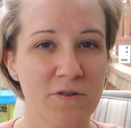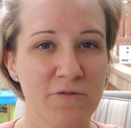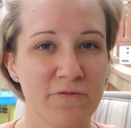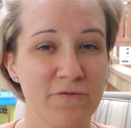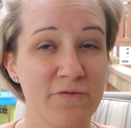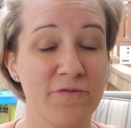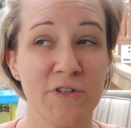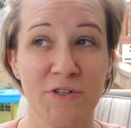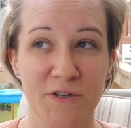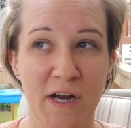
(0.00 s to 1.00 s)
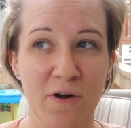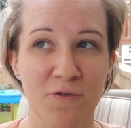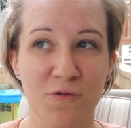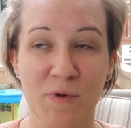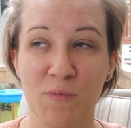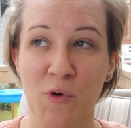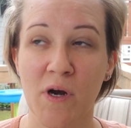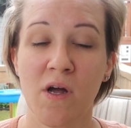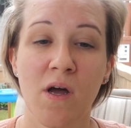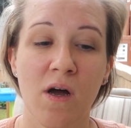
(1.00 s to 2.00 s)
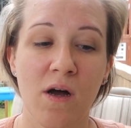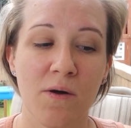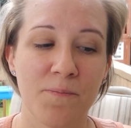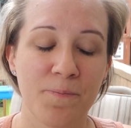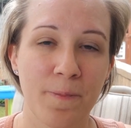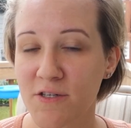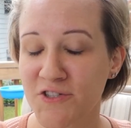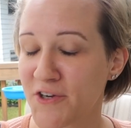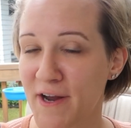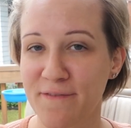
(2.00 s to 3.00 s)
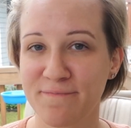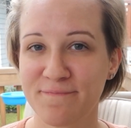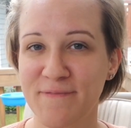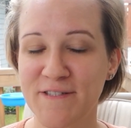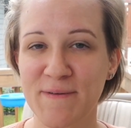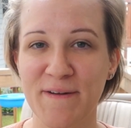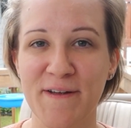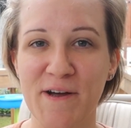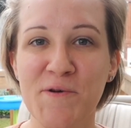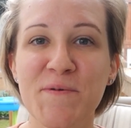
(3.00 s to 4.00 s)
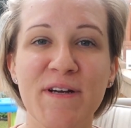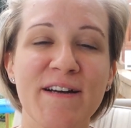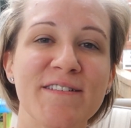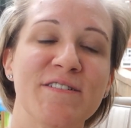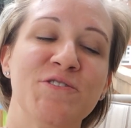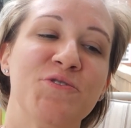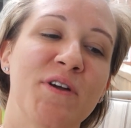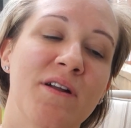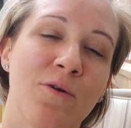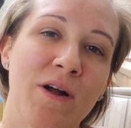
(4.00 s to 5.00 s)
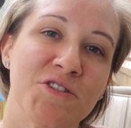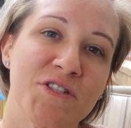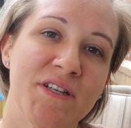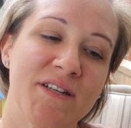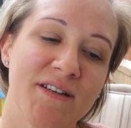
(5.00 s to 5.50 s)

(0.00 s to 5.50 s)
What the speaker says: figure it out a little bit more. So yeah. That's about it. I hope you guys enjoyed watching